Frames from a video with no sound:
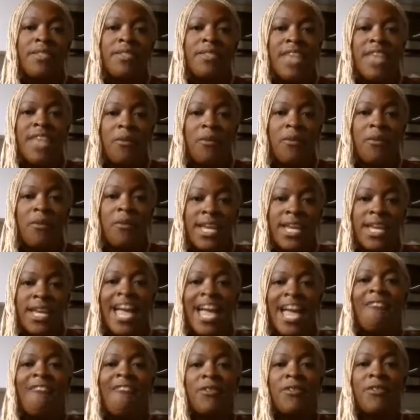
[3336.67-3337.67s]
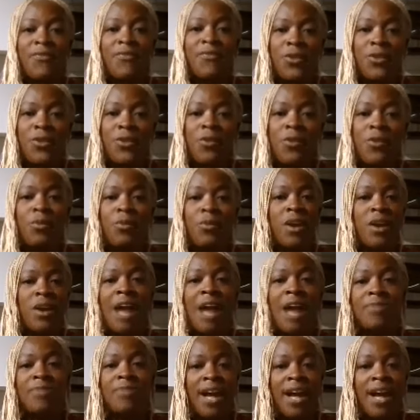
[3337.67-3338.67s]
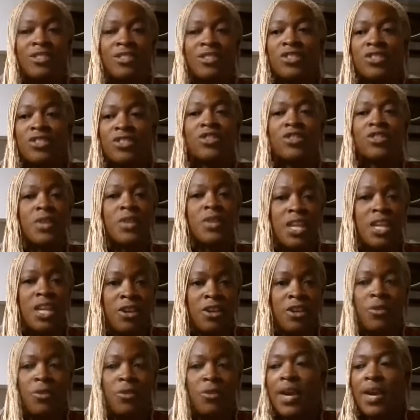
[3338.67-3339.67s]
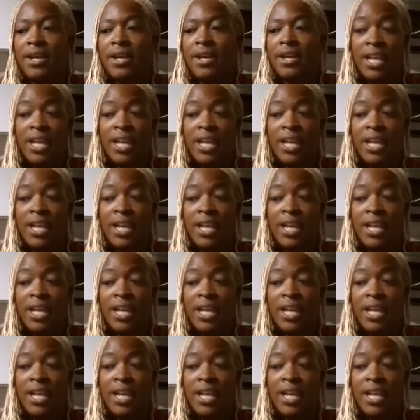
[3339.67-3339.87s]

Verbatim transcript: that we can have with food where I'm not just cooking you,